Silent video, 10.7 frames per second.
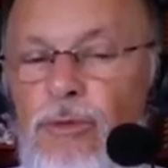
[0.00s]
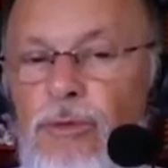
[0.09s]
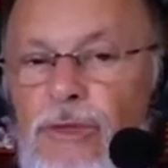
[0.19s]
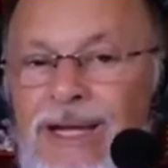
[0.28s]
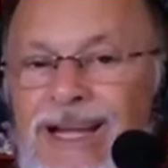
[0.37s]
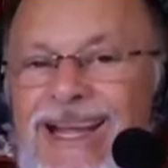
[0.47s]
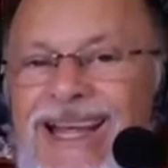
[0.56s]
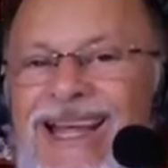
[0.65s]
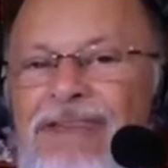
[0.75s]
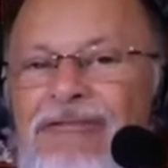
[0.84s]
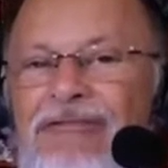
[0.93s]
The
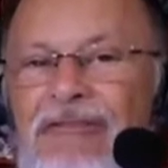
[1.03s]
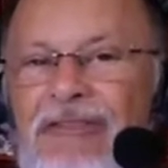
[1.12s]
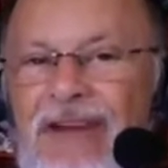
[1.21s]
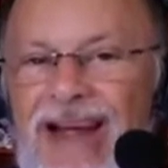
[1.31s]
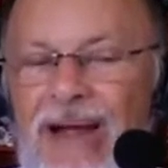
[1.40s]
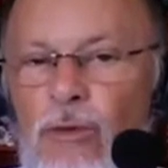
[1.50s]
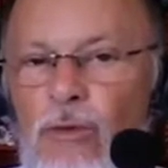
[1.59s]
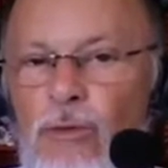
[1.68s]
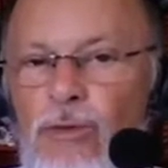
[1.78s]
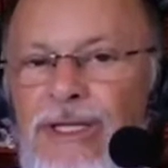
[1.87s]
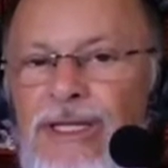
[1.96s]
devil is
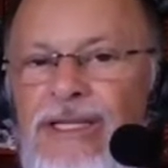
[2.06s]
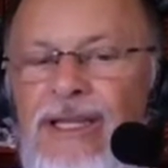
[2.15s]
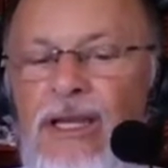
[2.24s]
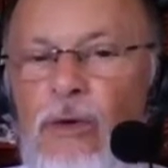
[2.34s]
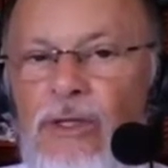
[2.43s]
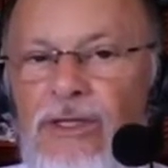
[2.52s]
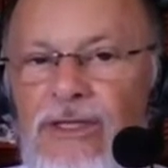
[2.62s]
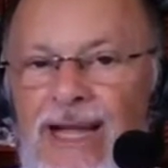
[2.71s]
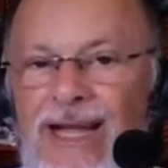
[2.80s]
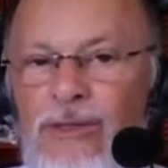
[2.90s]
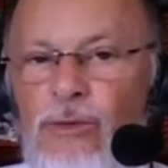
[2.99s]
weak and
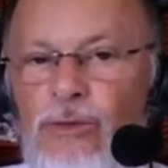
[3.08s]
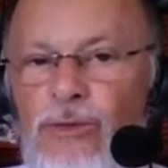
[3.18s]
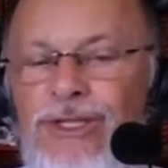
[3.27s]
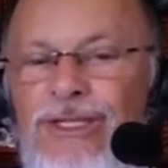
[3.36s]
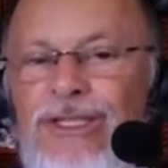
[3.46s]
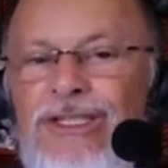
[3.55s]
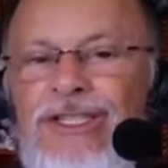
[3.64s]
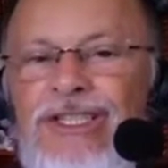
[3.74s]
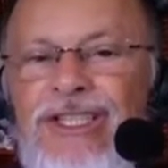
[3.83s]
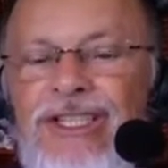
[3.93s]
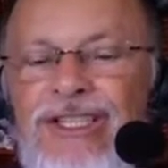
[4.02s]
defeated
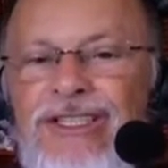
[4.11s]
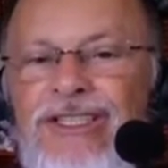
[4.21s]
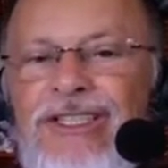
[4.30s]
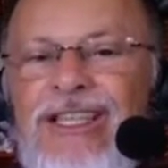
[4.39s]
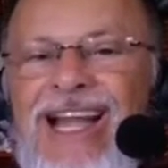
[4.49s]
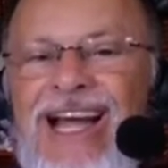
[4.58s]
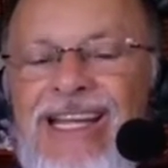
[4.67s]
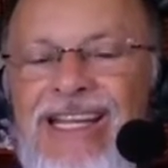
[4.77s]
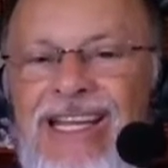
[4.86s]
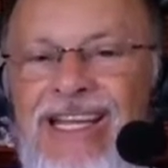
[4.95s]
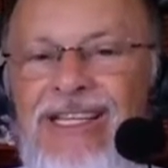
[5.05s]
before
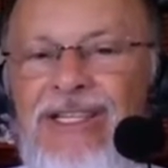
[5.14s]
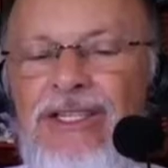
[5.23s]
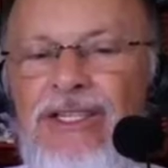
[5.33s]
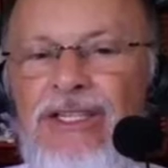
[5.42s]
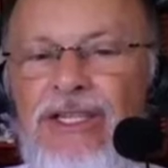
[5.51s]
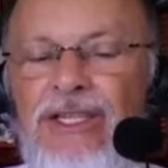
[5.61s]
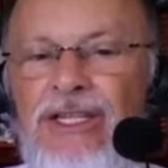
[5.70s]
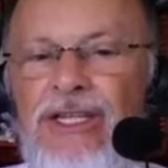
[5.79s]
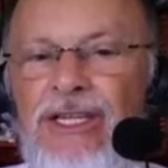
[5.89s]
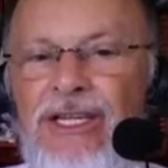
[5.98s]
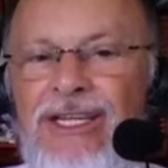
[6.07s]
those
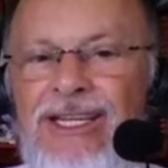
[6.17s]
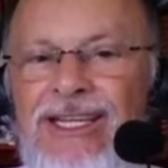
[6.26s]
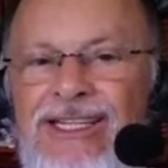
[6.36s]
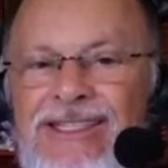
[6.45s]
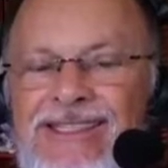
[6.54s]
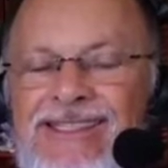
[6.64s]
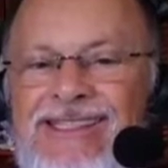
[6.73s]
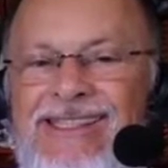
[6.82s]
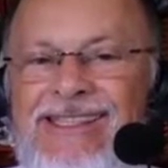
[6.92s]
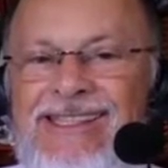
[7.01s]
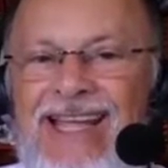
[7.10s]
who
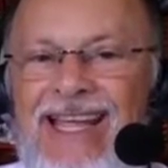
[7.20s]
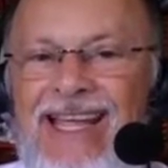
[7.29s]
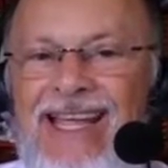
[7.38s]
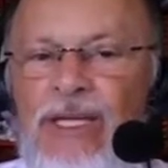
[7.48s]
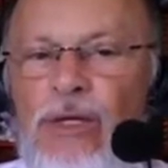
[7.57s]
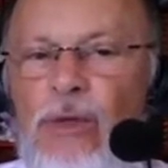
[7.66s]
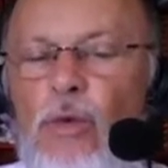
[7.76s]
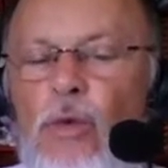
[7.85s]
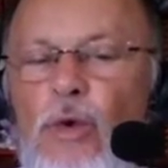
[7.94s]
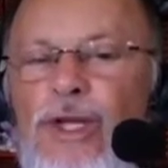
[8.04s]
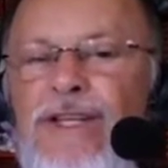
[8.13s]
have
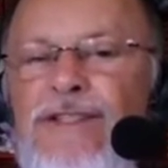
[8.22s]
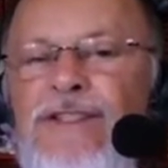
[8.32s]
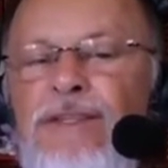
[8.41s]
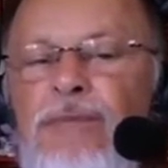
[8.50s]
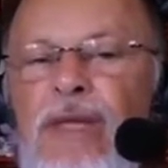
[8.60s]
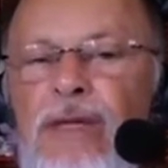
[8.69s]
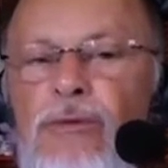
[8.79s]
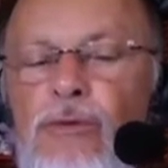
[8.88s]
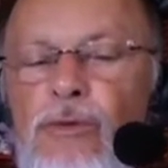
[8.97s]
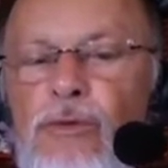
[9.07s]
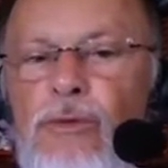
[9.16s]
knowledge
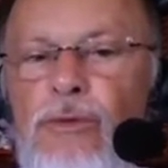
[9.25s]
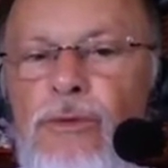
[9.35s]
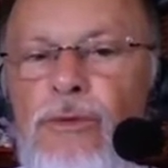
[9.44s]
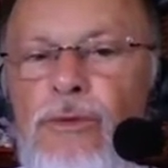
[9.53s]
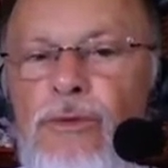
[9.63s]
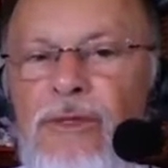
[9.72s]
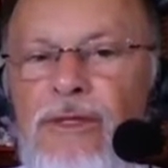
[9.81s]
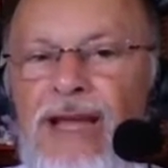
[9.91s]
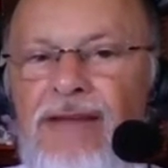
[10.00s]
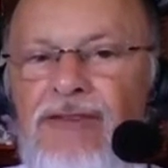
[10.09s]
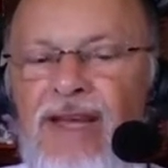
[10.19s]
of the truth
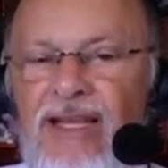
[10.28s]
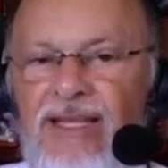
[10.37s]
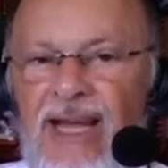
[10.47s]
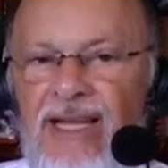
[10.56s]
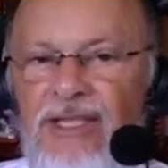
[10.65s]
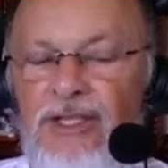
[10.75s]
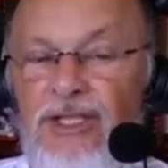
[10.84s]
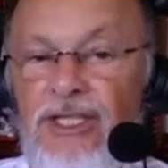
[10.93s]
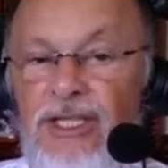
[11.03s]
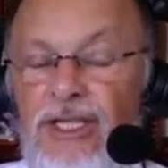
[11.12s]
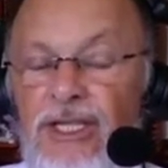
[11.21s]

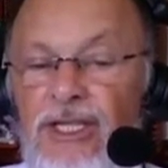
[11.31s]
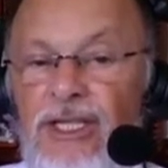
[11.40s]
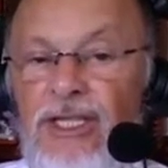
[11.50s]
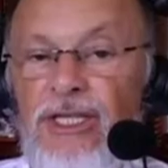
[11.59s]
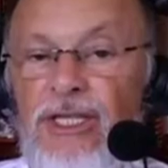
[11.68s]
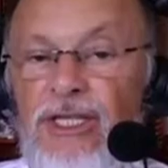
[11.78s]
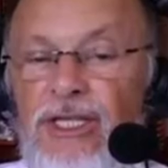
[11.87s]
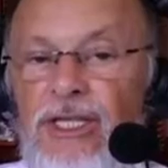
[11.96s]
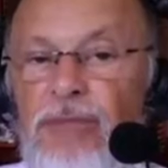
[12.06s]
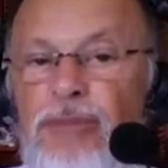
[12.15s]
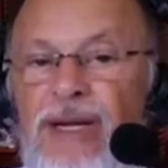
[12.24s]
and they
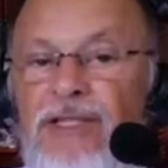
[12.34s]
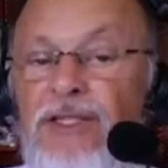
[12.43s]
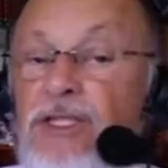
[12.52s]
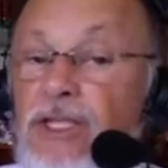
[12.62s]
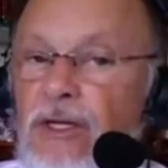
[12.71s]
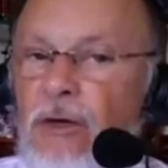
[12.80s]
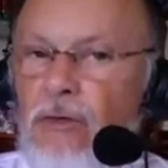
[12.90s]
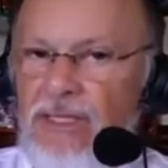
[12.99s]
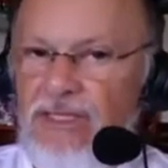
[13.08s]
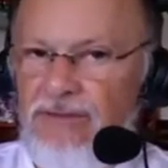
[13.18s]
practice the truth.